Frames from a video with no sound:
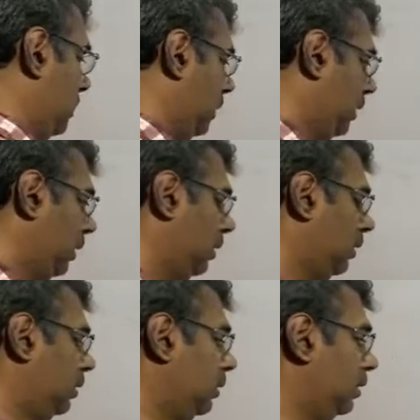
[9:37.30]

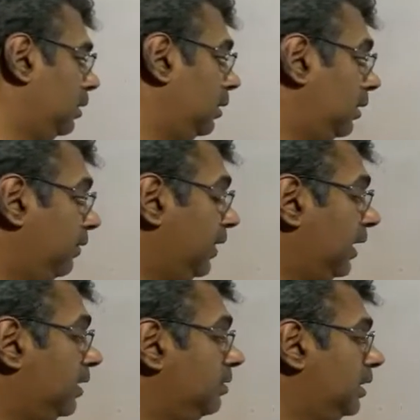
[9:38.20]
the
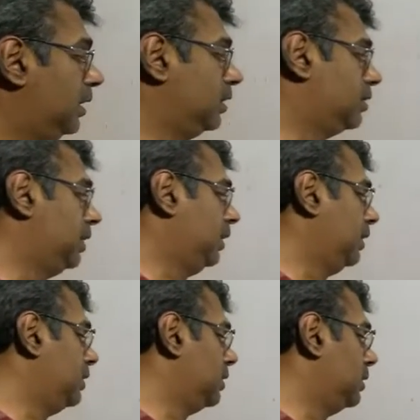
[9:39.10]
refractive index
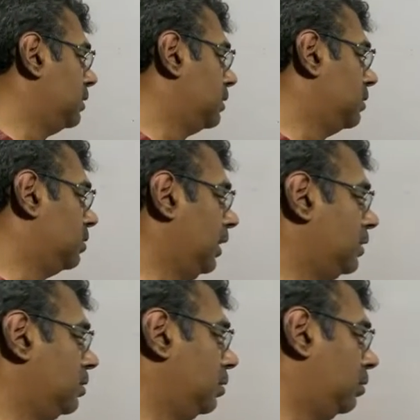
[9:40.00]
decreases. So
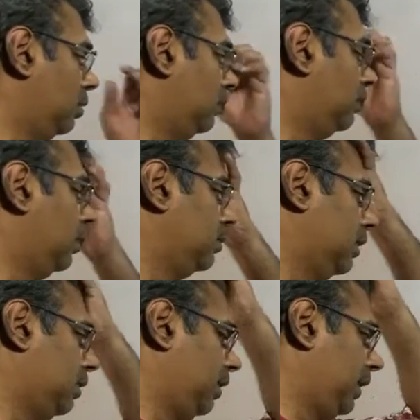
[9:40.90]
as you go from
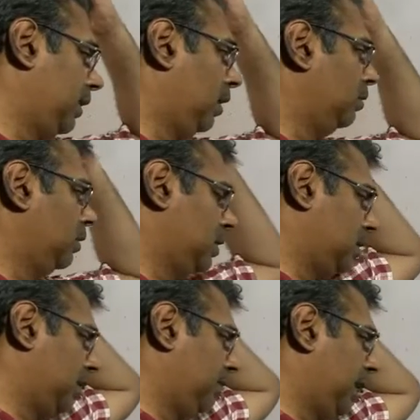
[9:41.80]
the tree downwards,
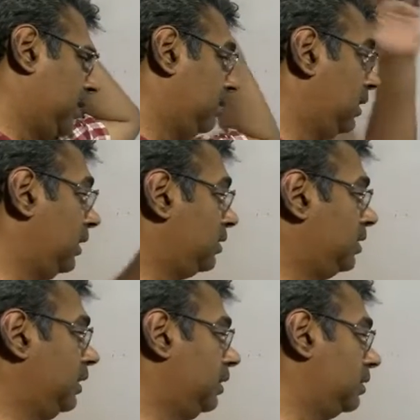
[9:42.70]
the refractive index
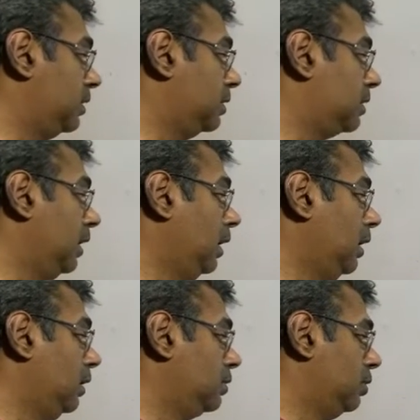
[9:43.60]
decreases.
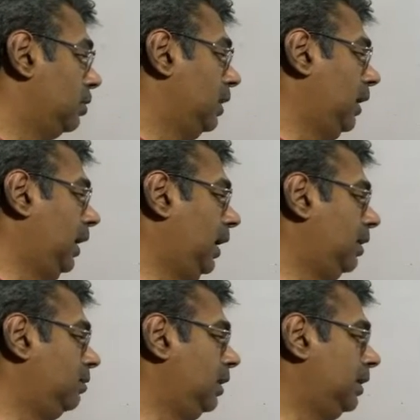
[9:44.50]
So the
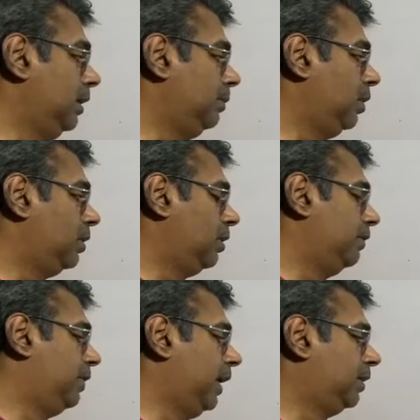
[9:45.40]
air will keep on
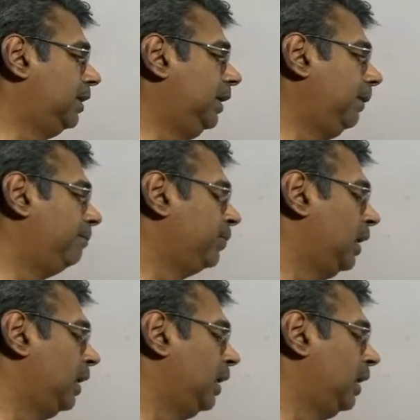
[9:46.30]
refracting,